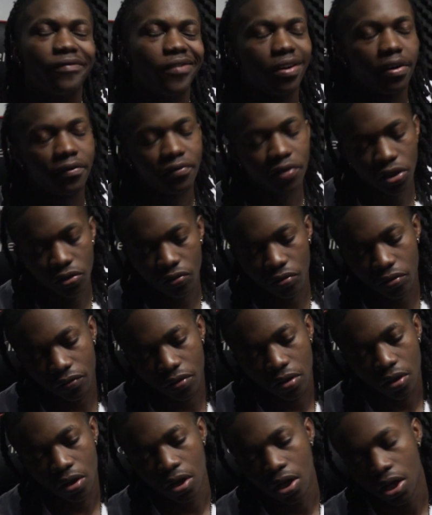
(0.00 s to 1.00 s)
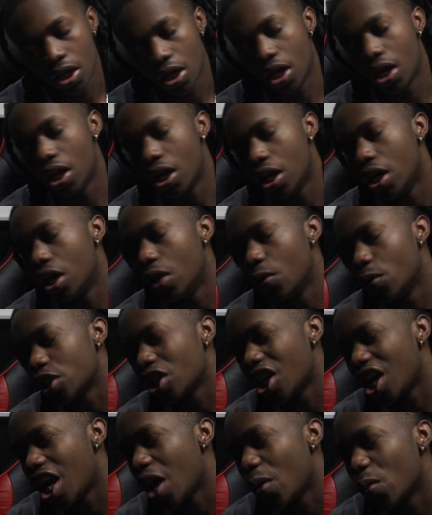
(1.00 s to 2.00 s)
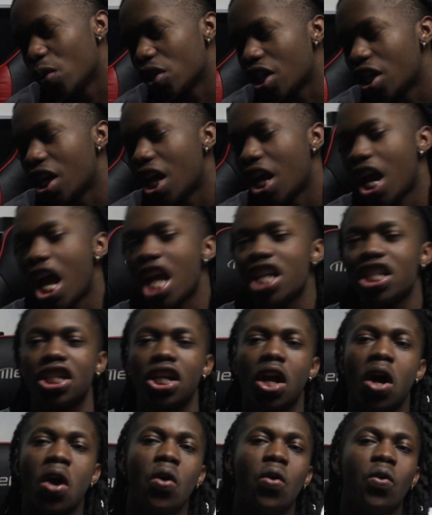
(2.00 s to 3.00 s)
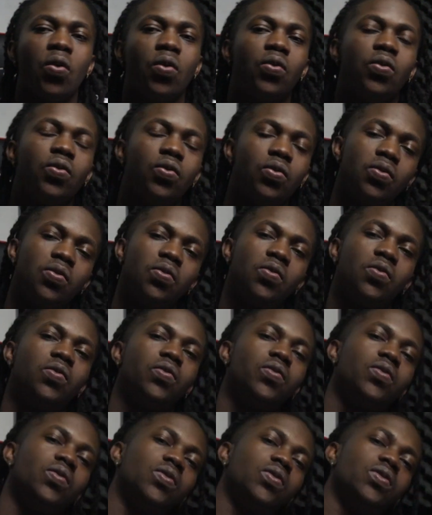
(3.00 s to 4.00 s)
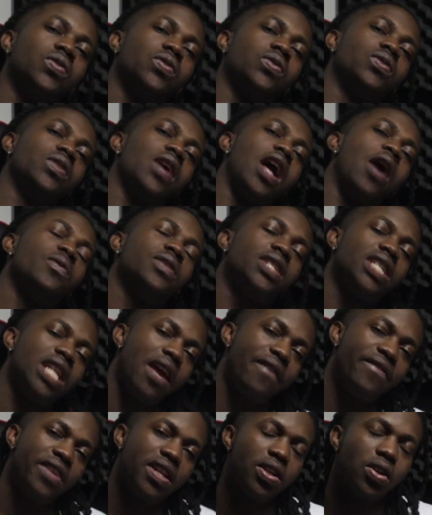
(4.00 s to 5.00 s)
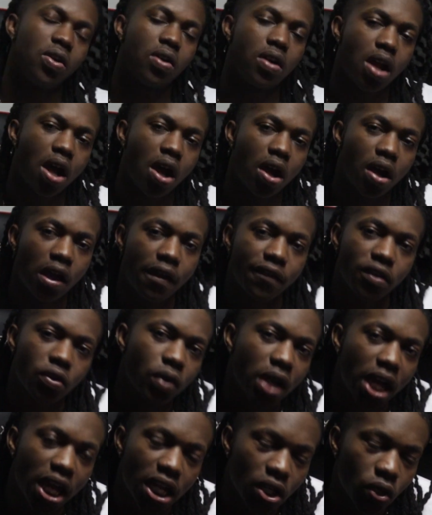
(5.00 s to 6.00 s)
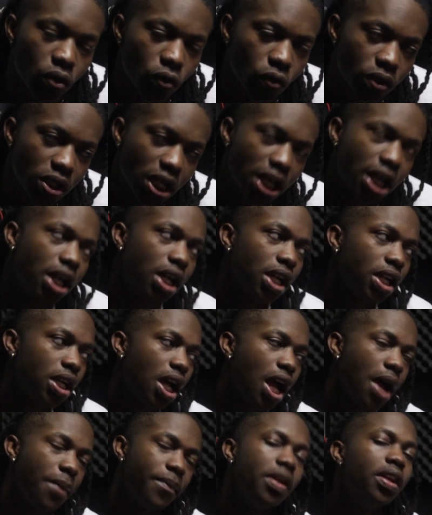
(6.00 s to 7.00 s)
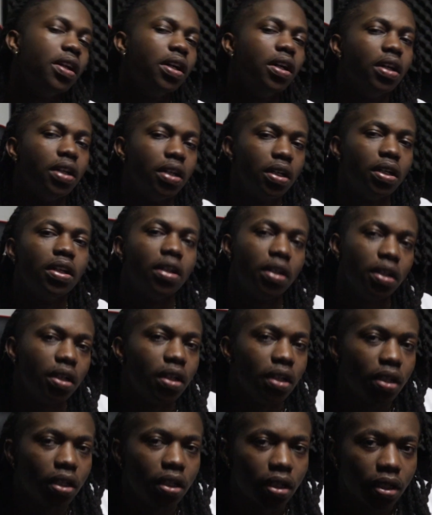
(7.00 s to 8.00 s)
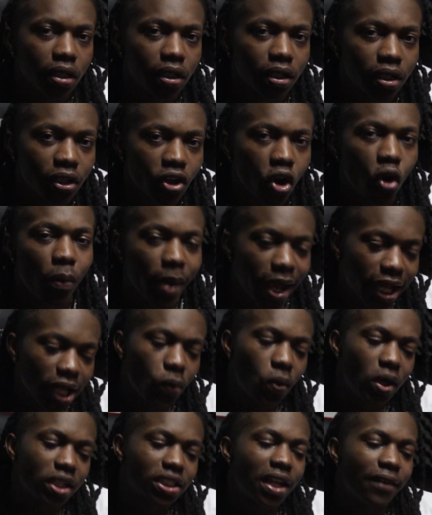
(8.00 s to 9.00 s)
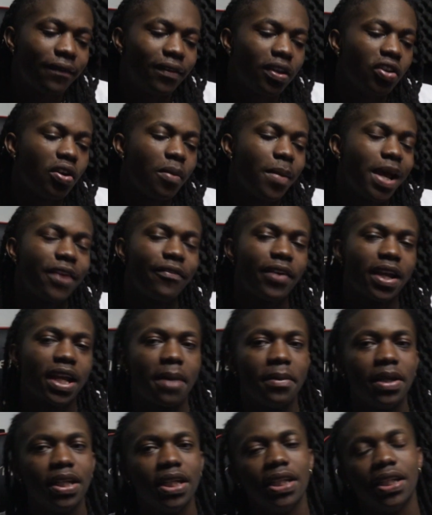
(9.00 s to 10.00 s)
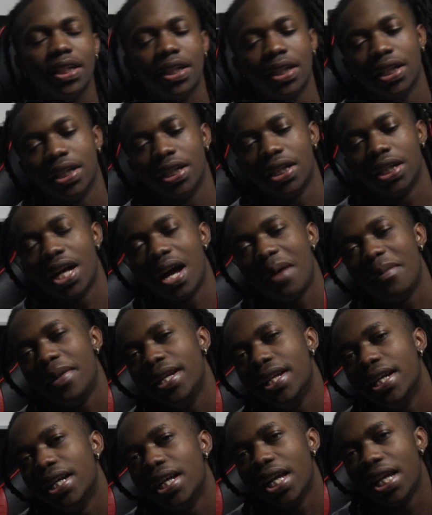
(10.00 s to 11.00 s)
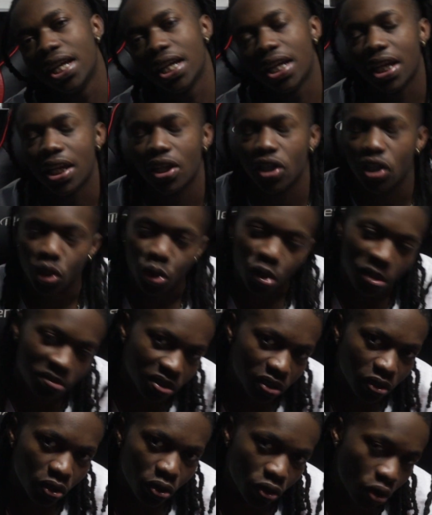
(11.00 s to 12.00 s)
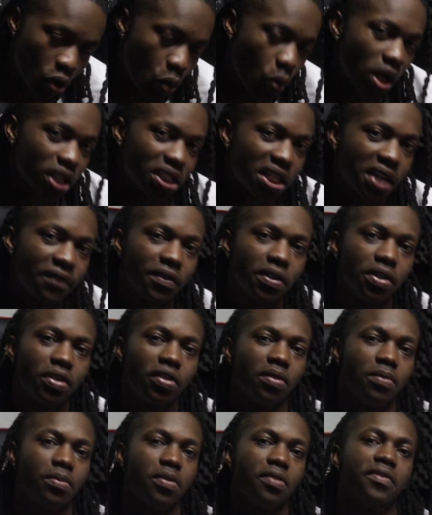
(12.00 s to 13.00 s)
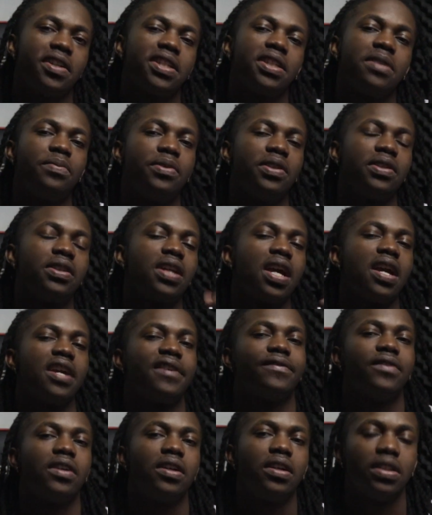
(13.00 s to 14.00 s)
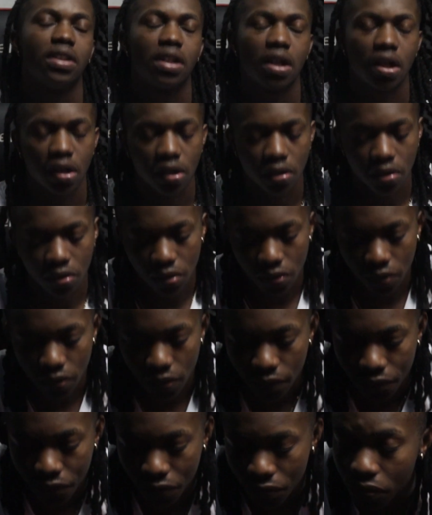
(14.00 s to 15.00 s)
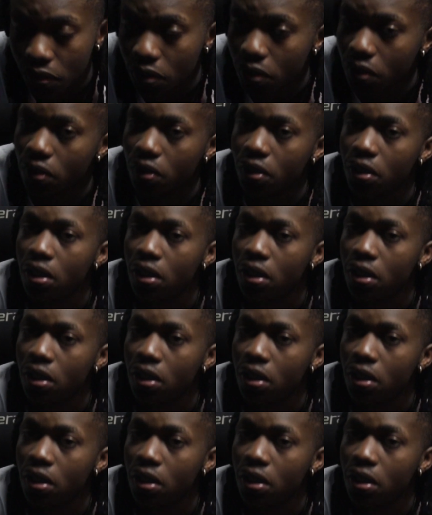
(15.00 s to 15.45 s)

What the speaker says: Von featuring what's her name? Asian Doll. I was in that video, dog. If you ain't know, yeah, I'm in there. Go back and watch that video. Matter of fact, I'm gonna leave a link in the description below to go watch that video. But rest in peace, King Von, dog. For real.